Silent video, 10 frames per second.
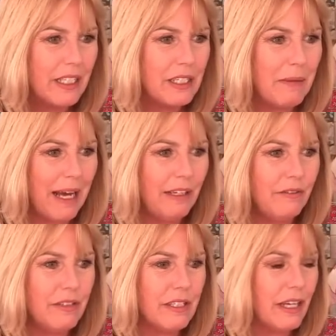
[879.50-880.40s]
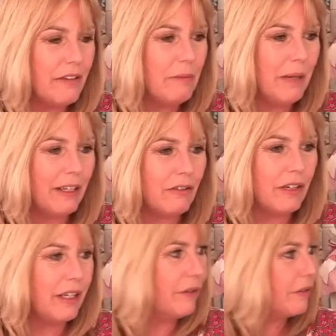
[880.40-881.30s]
Some elephants in the
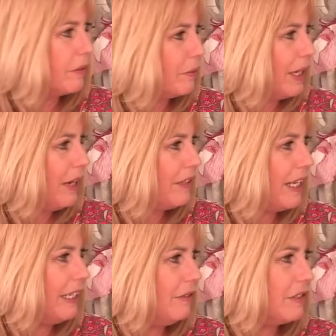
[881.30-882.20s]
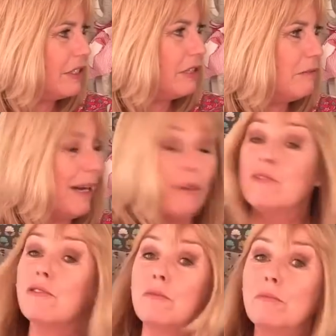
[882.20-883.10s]
background. We have an elephant and a
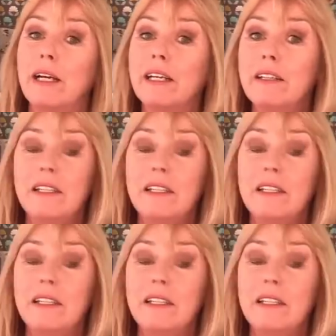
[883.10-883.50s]
mouse back